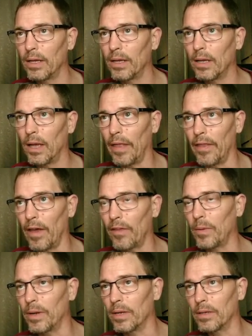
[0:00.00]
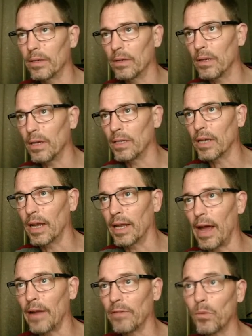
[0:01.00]
and the other one is getting
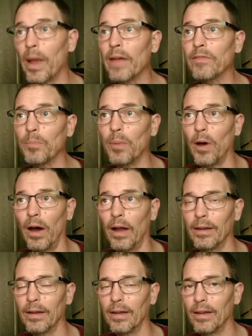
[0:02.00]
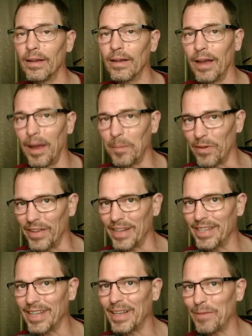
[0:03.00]
out of the way of the pawn and
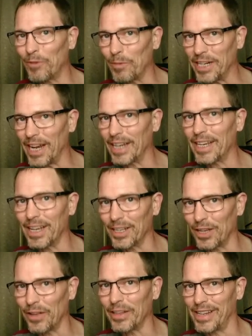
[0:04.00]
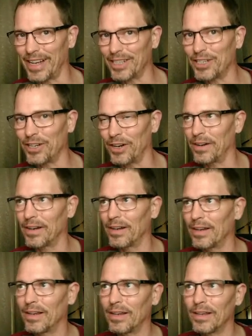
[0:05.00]
preventing them from checking us on the next turn.
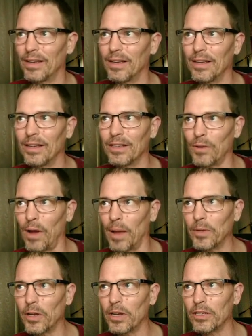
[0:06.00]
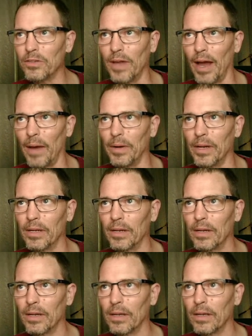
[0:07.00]
So I'm going to do that one.
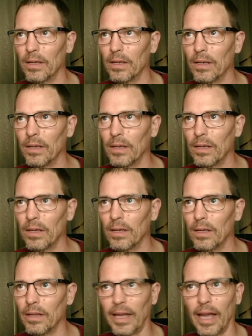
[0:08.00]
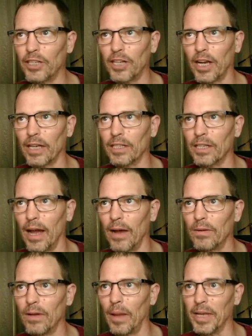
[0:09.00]
They can't check us now.
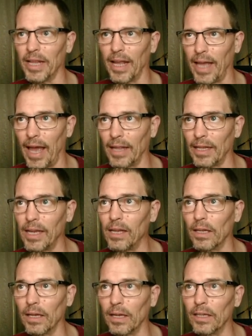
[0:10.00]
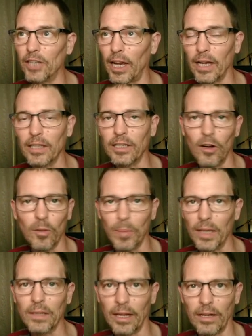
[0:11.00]
I mean, they can legally check us here,
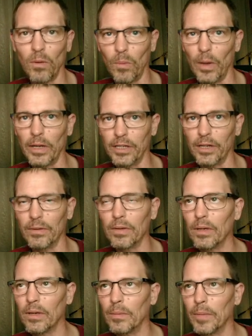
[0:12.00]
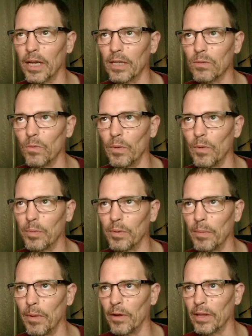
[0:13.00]
but they don't want to because we will
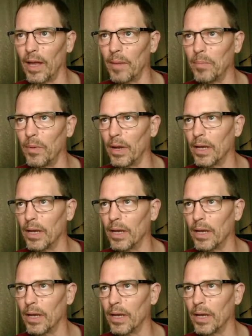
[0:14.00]
promote at that point.